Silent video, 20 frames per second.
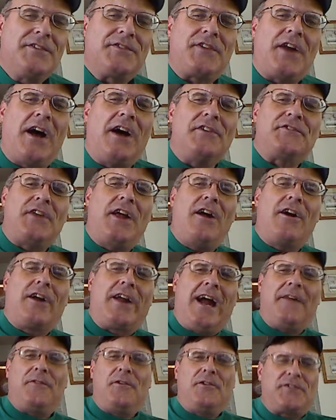Style Style
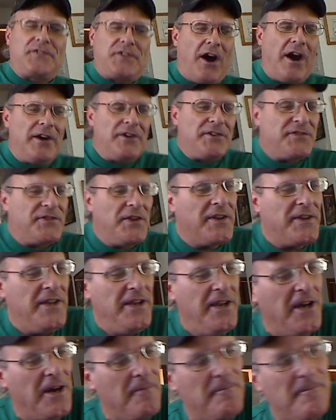got those cards sent to
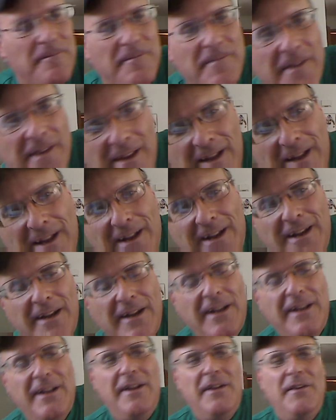him.
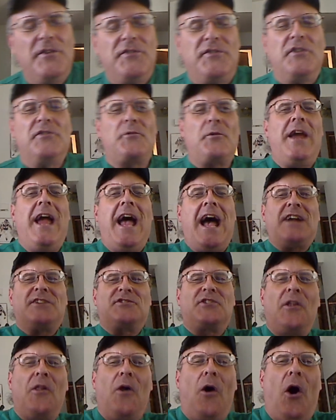Just his
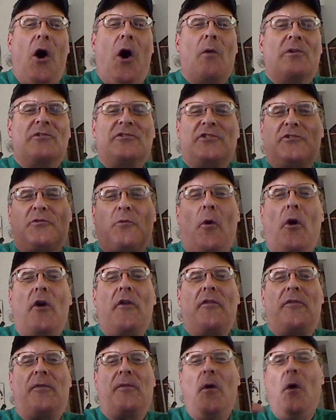reaction alone was just
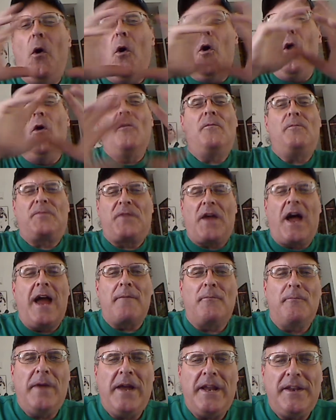worth the whole
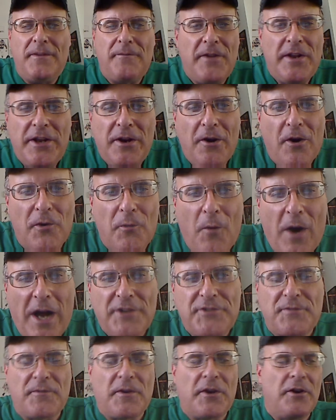time made the video and
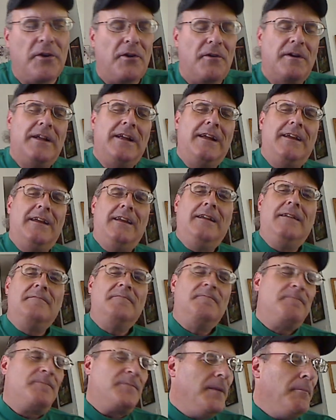watch the video.
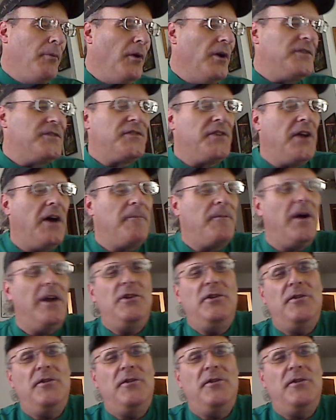Putting stuff on